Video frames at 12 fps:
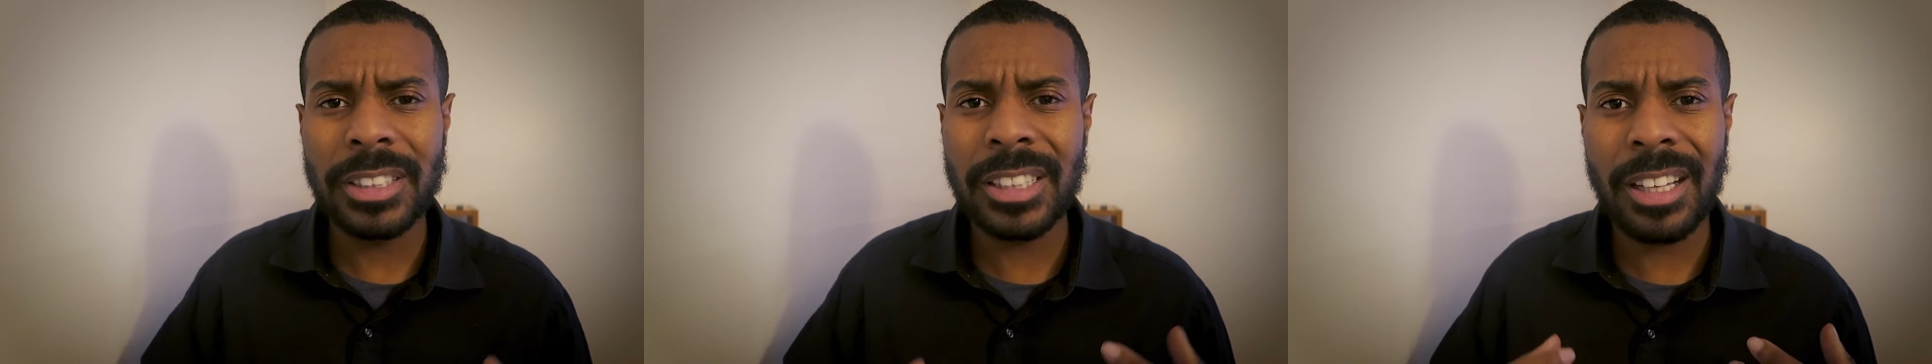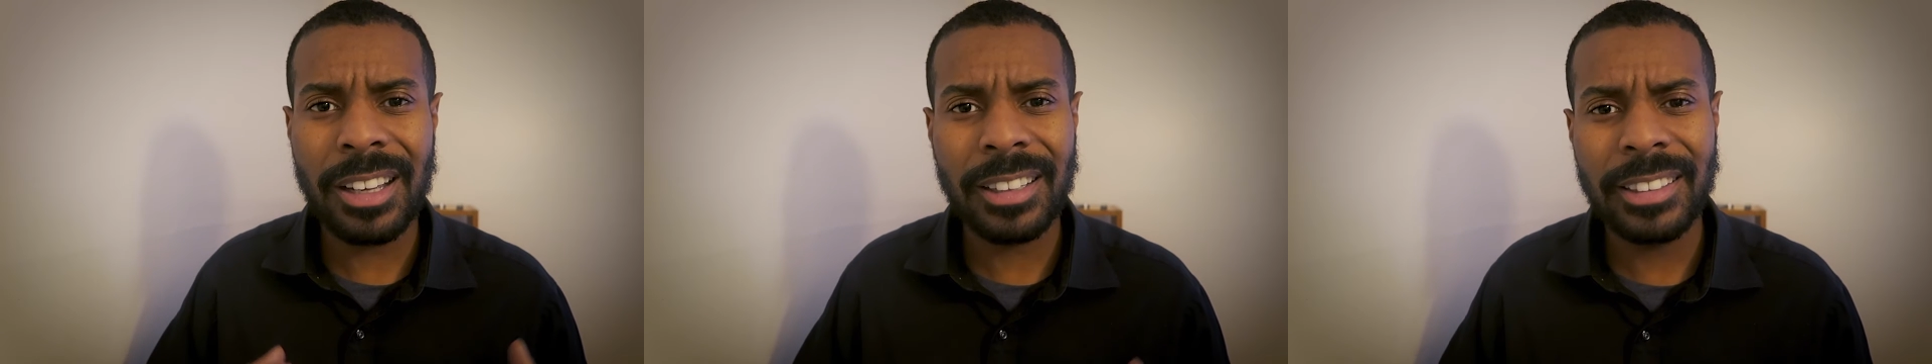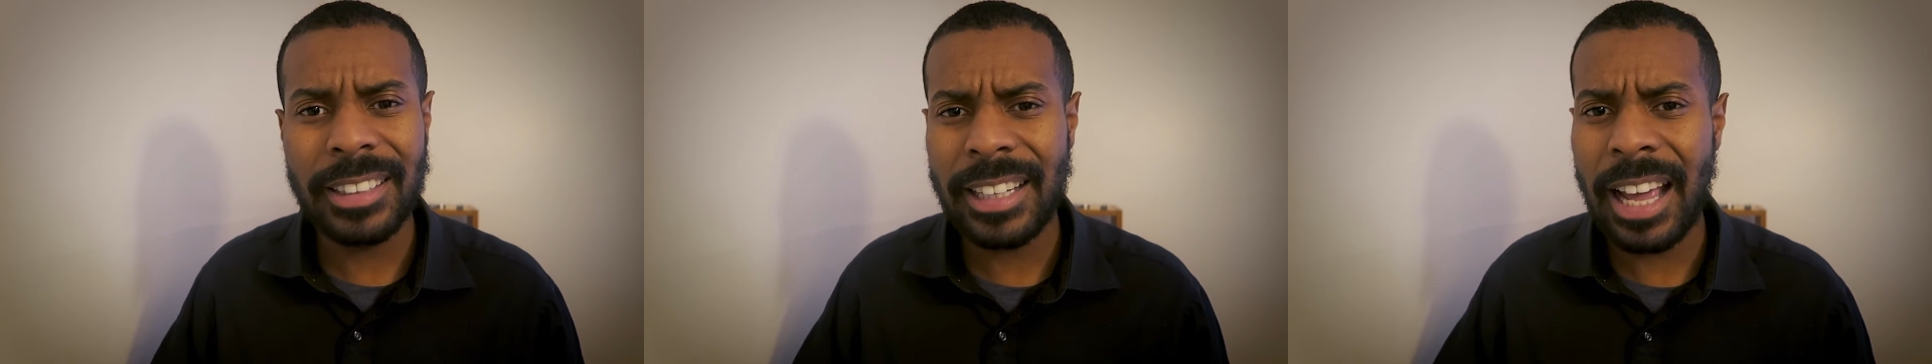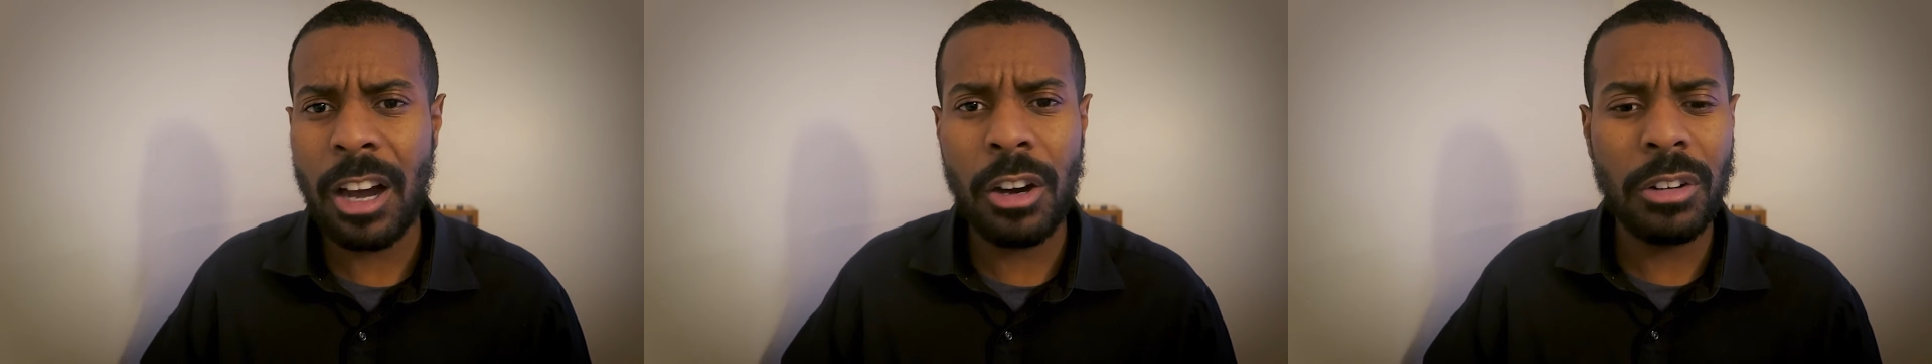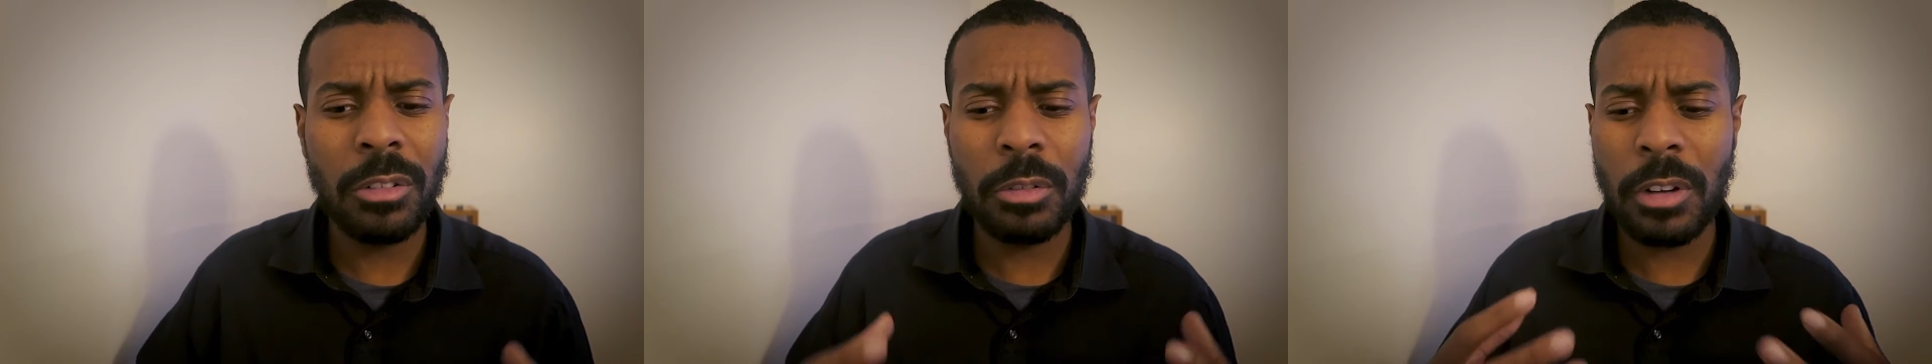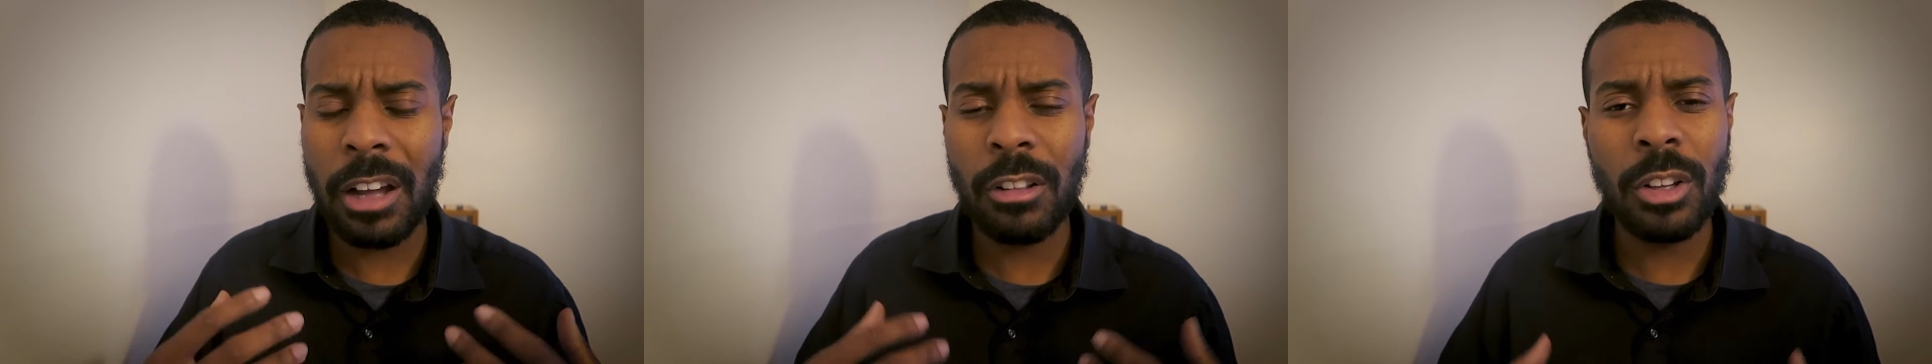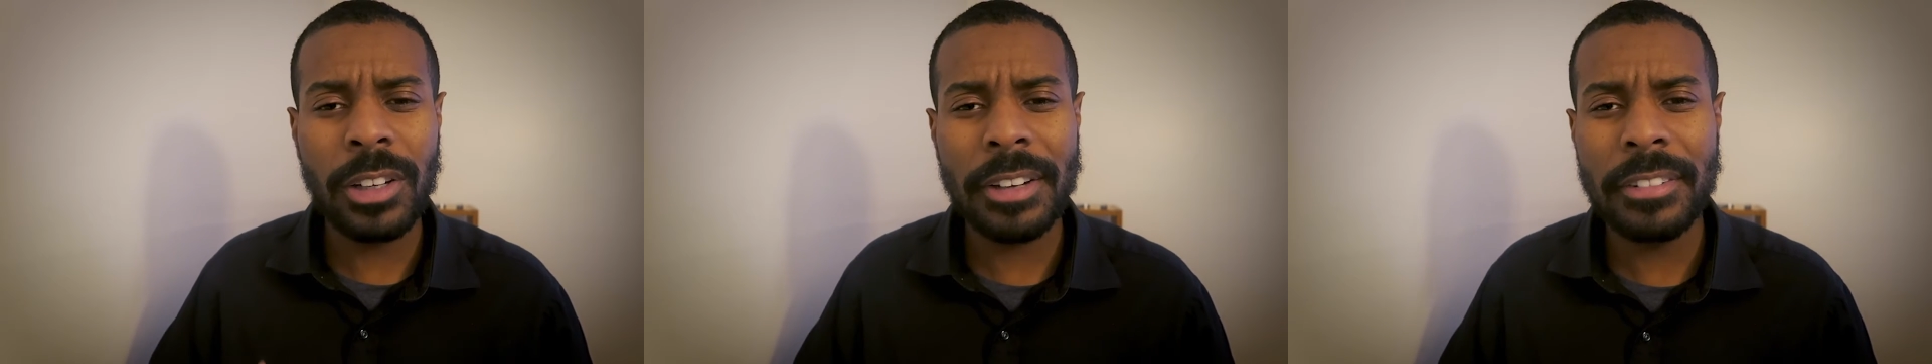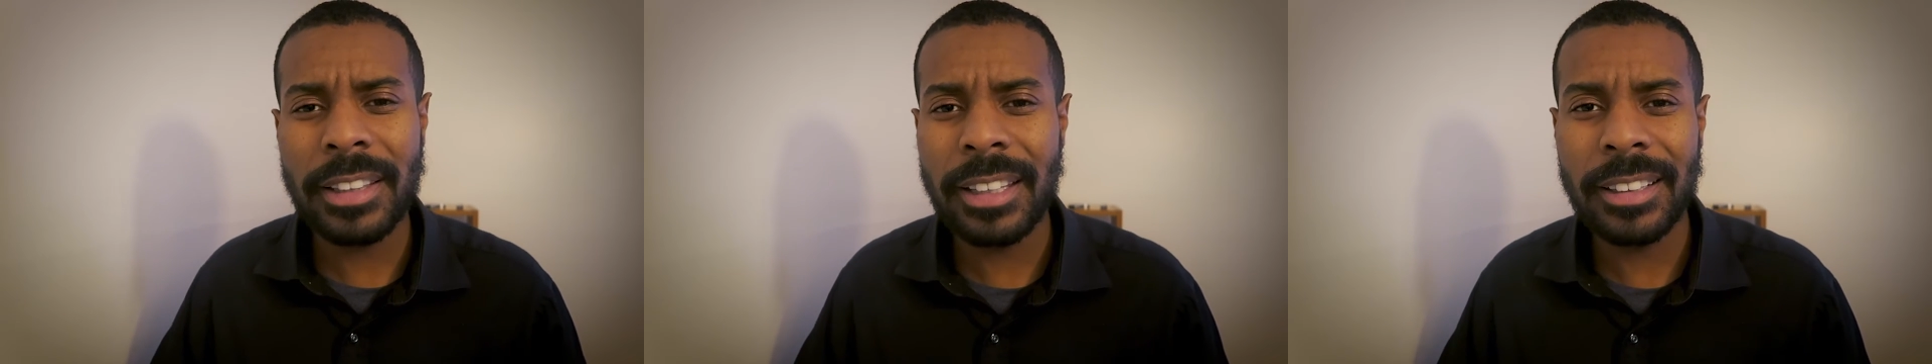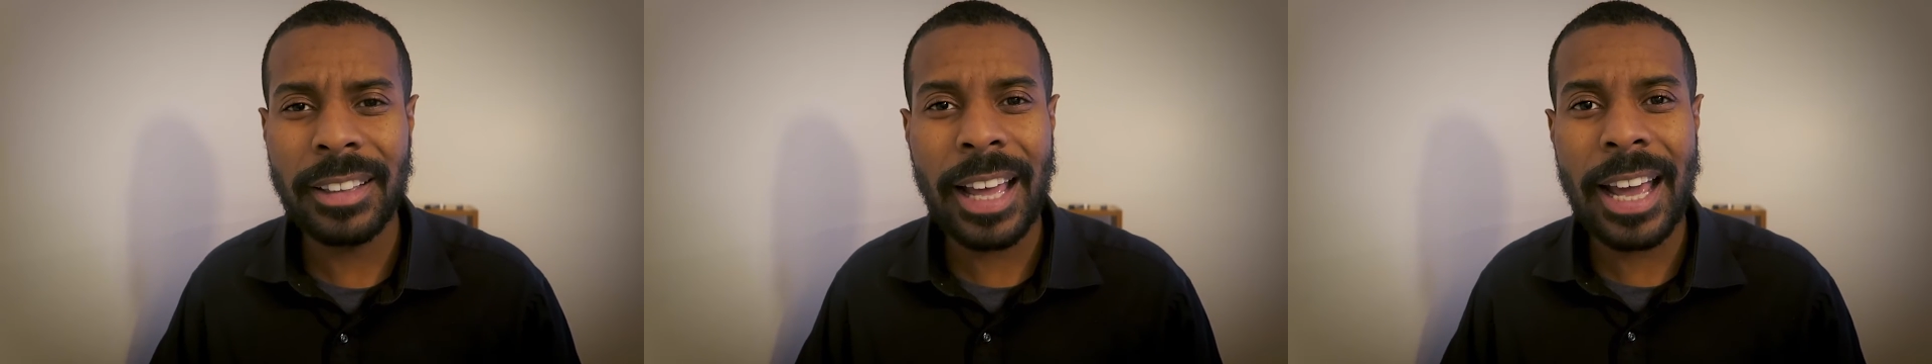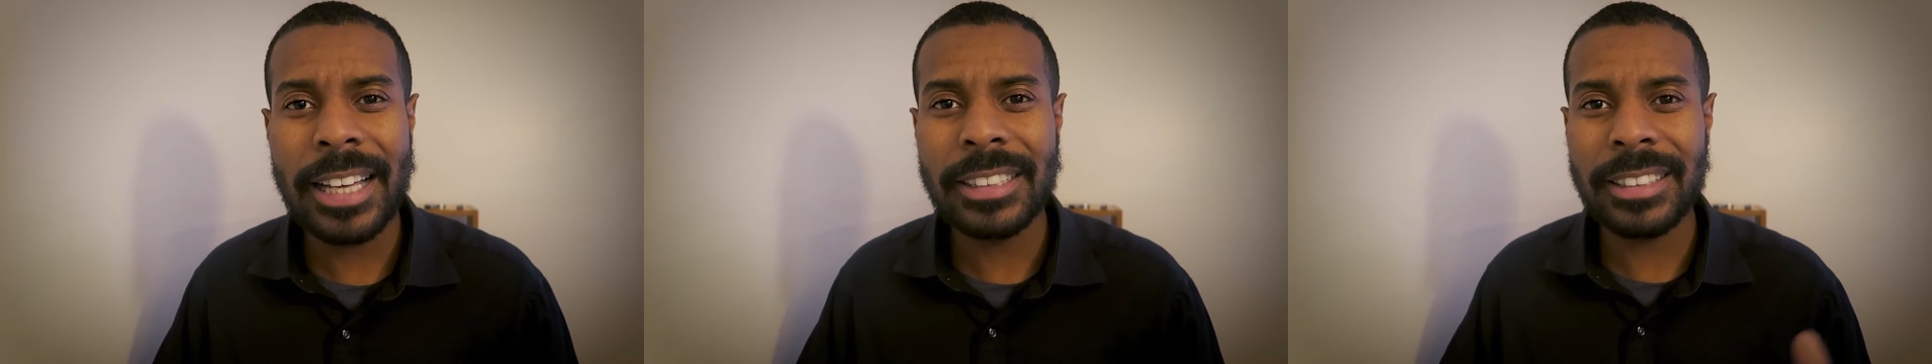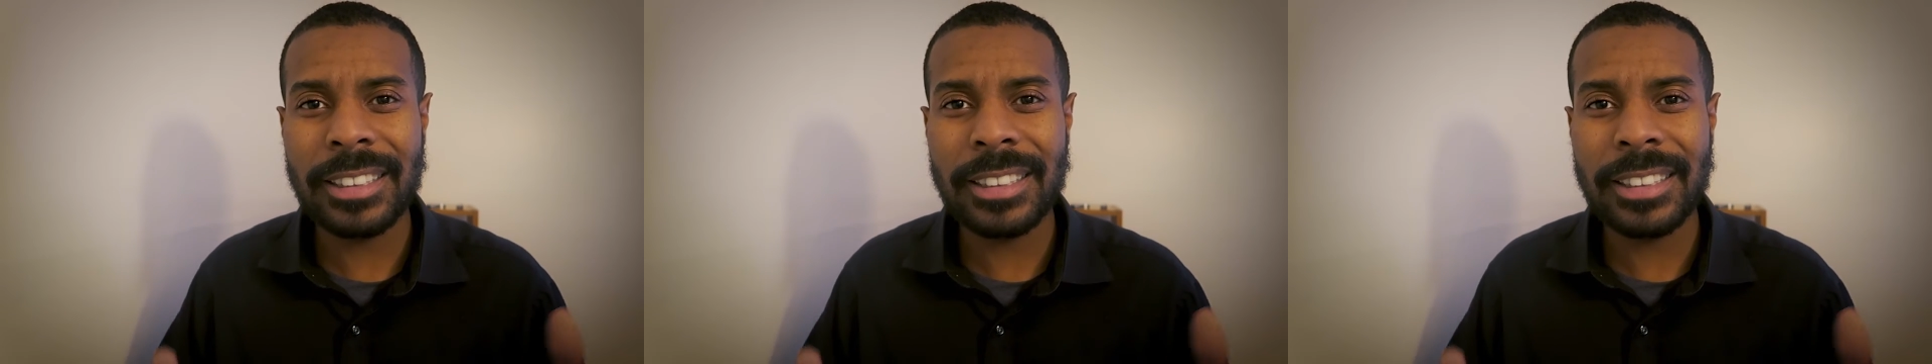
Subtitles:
chocolate, how long everything lasts.